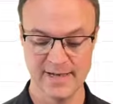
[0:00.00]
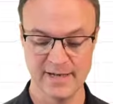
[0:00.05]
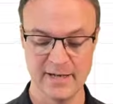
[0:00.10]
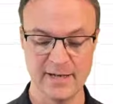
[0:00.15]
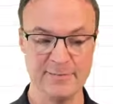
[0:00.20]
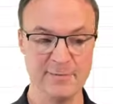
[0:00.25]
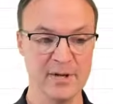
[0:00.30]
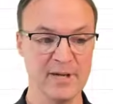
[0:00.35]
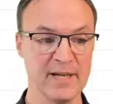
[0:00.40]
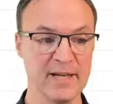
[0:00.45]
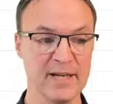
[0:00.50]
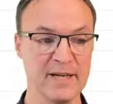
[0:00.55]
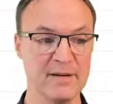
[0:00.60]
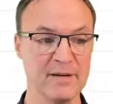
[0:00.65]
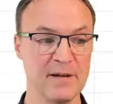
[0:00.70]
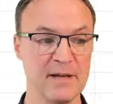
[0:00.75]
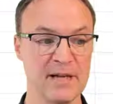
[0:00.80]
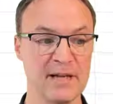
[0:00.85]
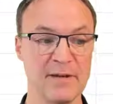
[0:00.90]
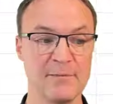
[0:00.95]
And I'm going
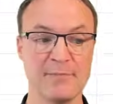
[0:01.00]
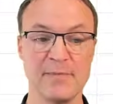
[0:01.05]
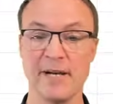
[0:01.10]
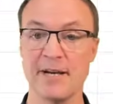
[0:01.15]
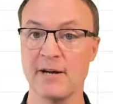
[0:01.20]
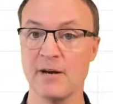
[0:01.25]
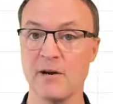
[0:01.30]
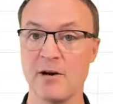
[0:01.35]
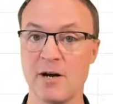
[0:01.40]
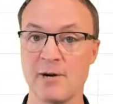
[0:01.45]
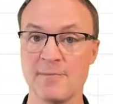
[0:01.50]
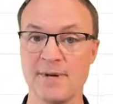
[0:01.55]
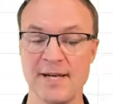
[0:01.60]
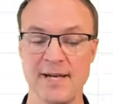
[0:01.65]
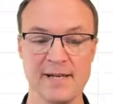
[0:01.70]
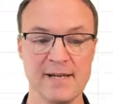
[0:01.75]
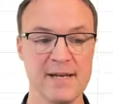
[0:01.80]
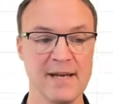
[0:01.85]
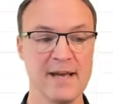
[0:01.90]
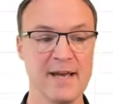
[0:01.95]
to hit my
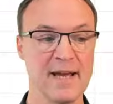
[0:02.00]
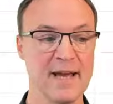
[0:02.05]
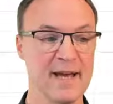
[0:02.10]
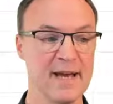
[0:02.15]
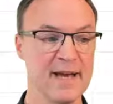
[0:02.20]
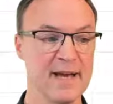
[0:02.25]
comma,